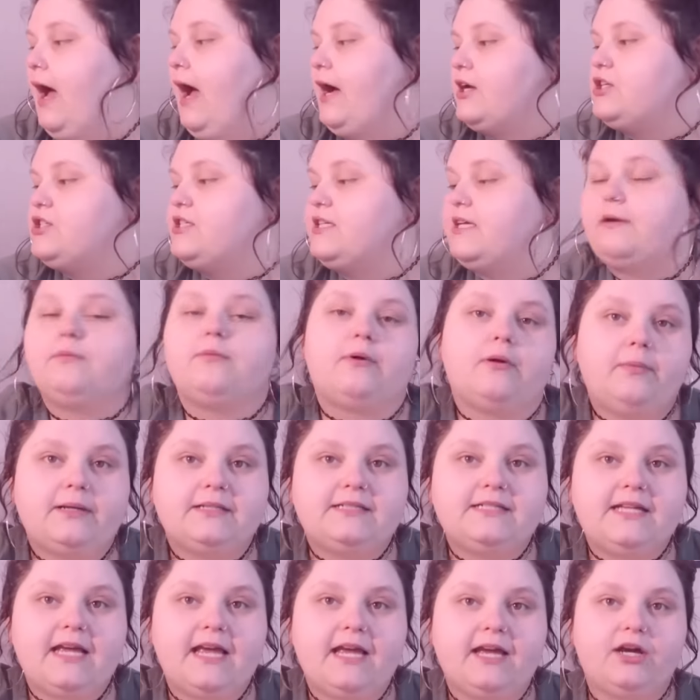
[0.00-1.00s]
Actually, we're
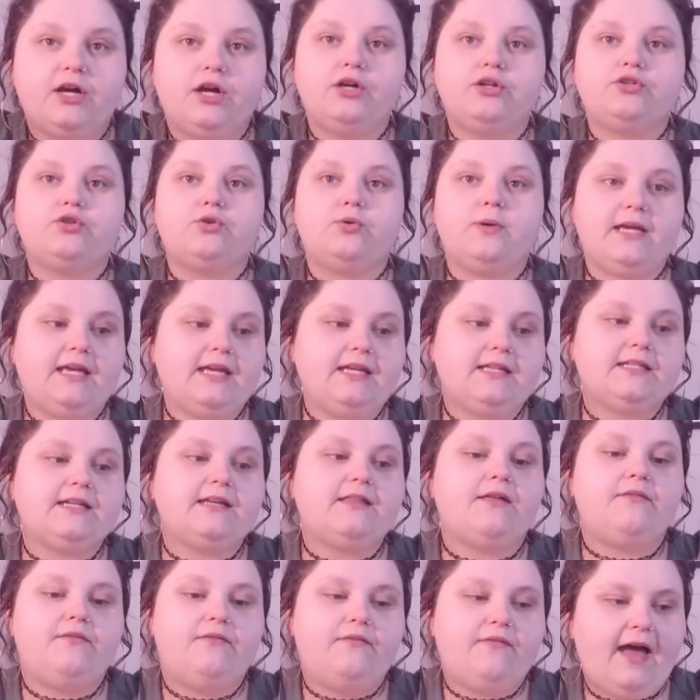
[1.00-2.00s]
about to take Twinkie
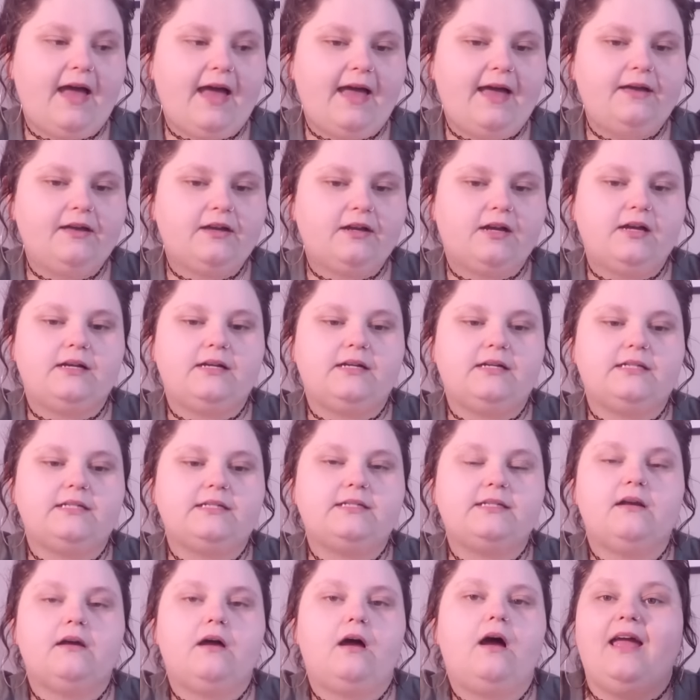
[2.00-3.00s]
to the vet
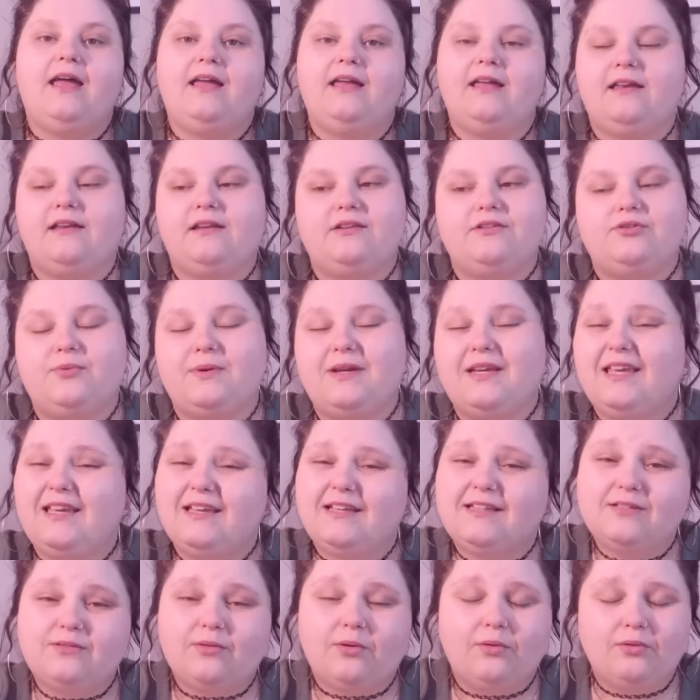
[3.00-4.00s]
and
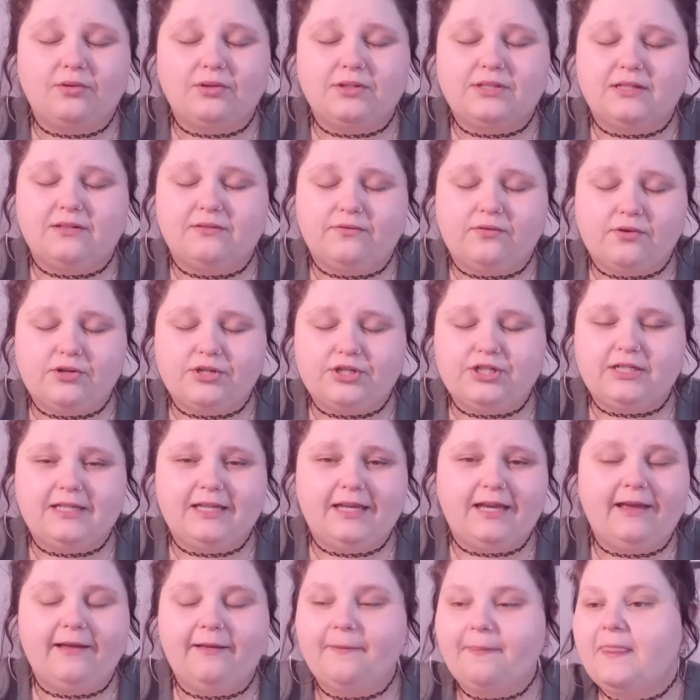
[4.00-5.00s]
Twinkie is old,
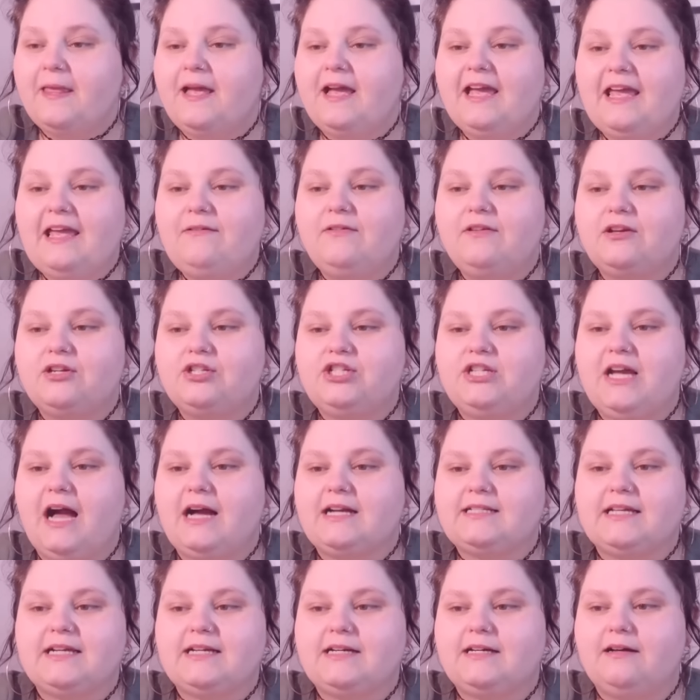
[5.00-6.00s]
unfortunately. Even though she
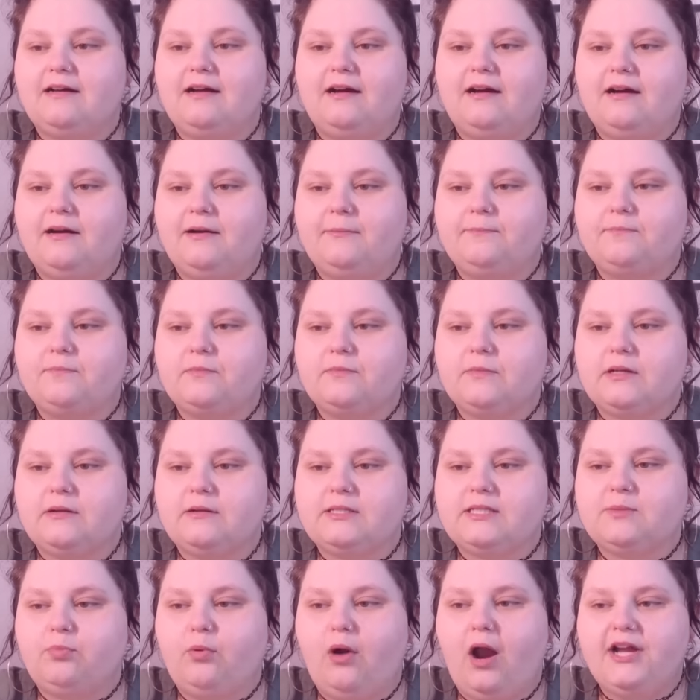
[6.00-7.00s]
acts like a
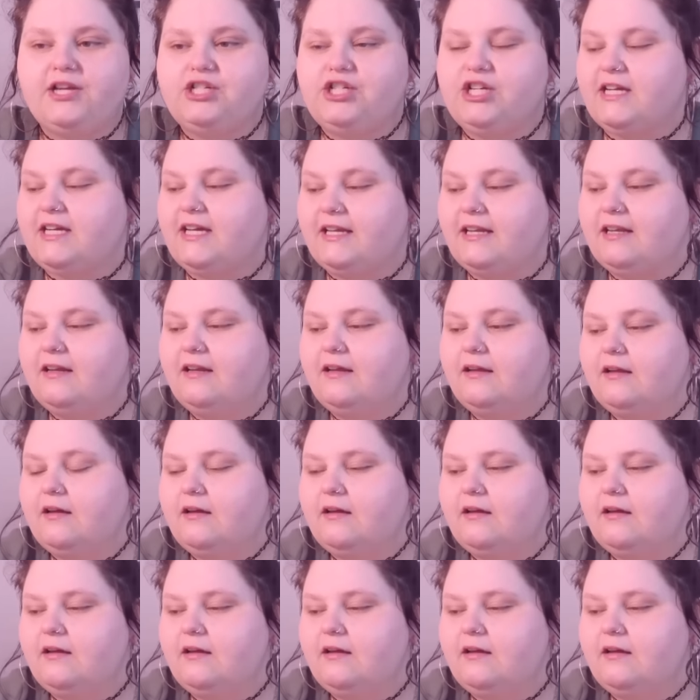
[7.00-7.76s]
spry chicken.